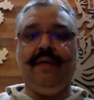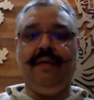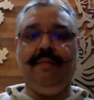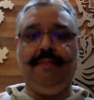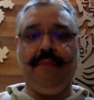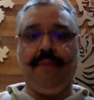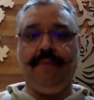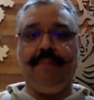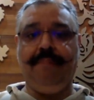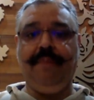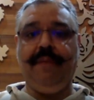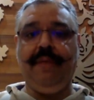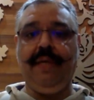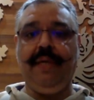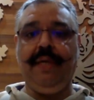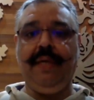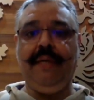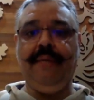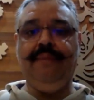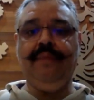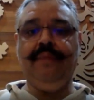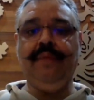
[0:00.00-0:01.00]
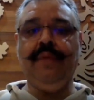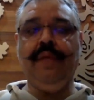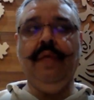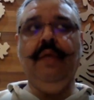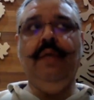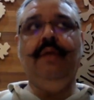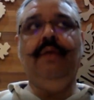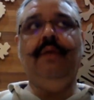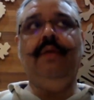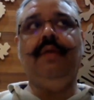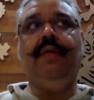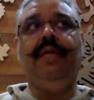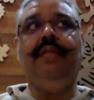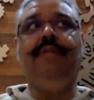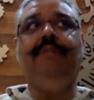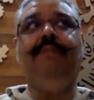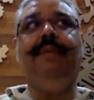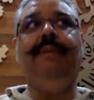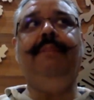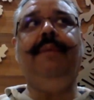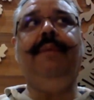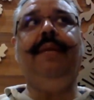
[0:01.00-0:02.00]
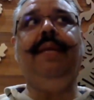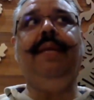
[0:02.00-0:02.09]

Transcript: properly, so such people